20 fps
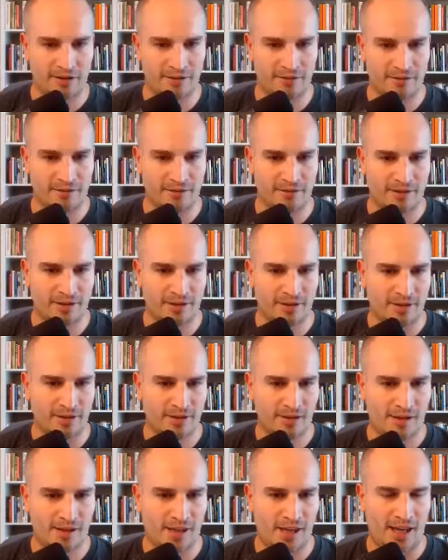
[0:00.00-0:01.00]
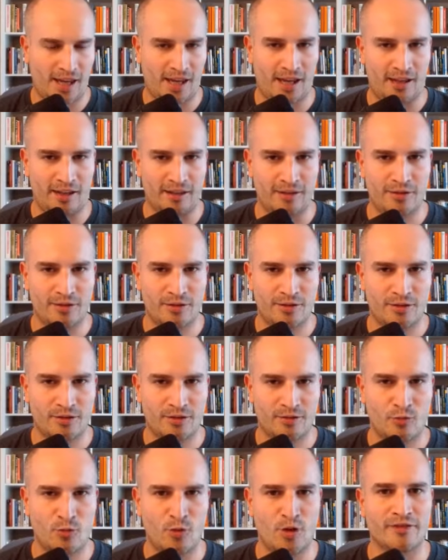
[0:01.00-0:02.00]
it. And
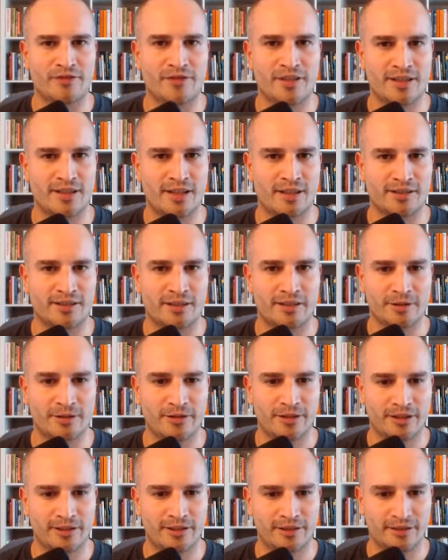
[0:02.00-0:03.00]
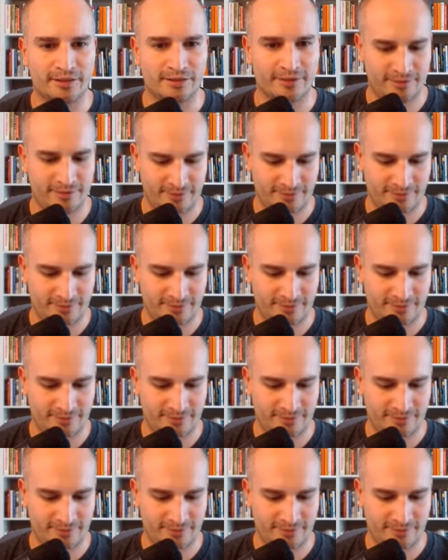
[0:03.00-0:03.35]
what if it's not done correctly?